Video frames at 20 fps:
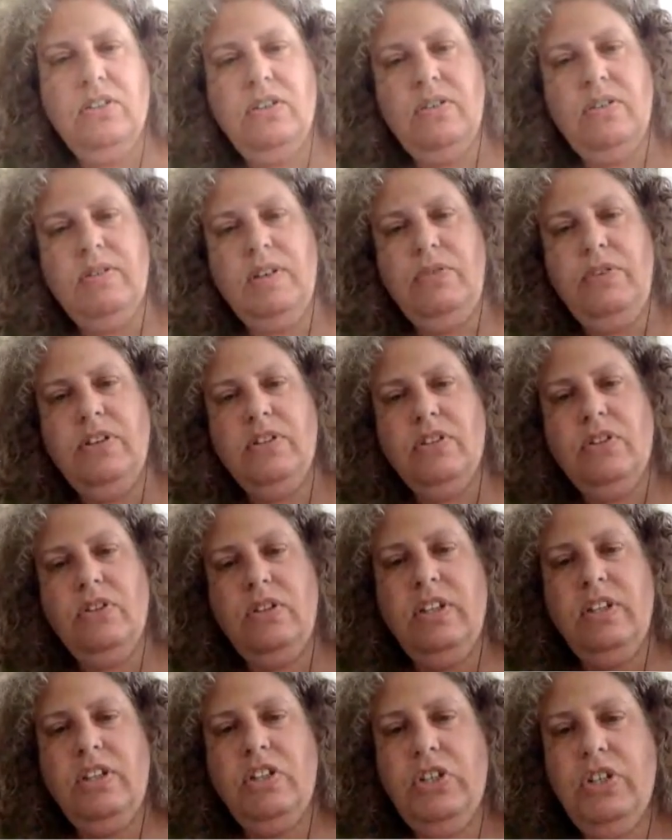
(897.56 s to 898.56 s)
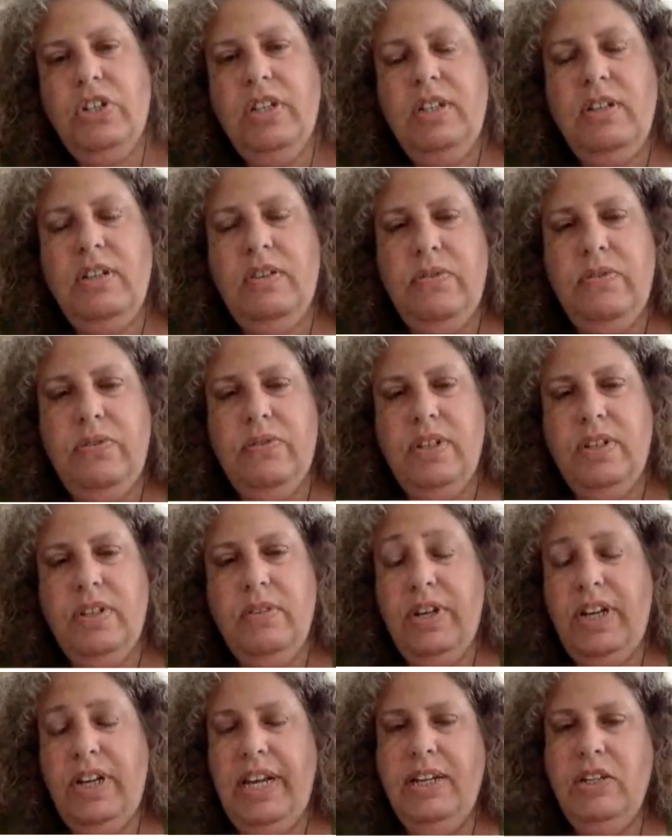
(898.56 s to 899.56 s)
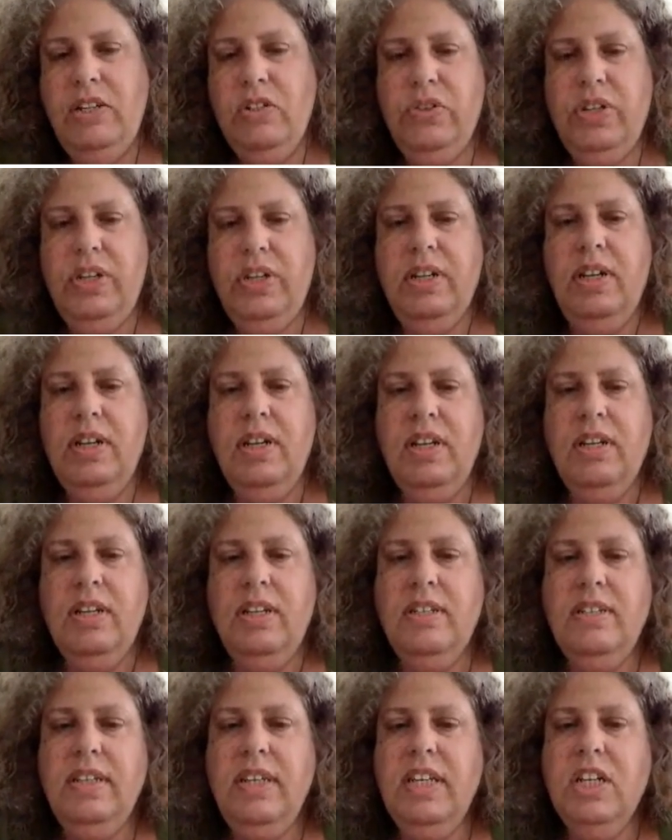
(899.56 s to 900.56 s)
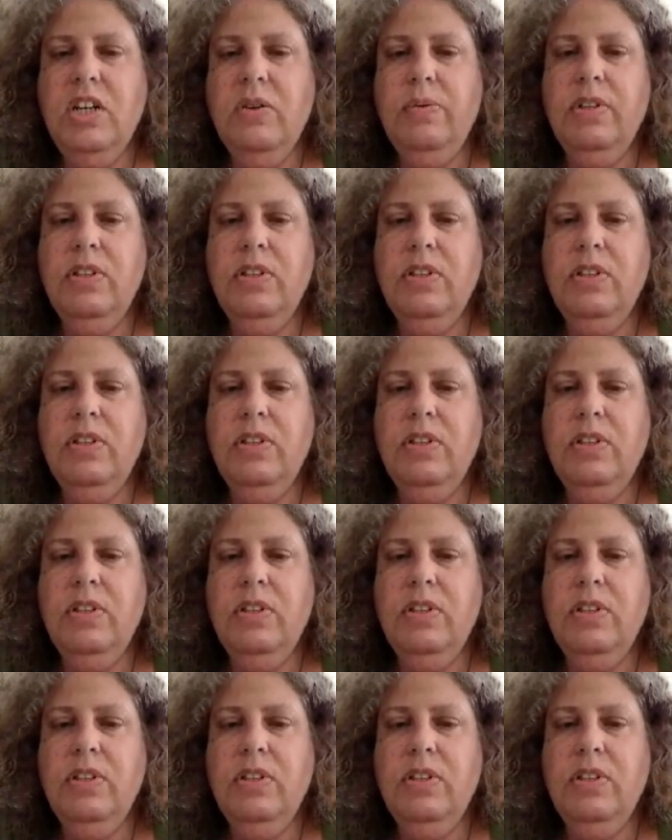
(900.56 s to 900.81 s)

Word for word: So the first condition, if, if an entry is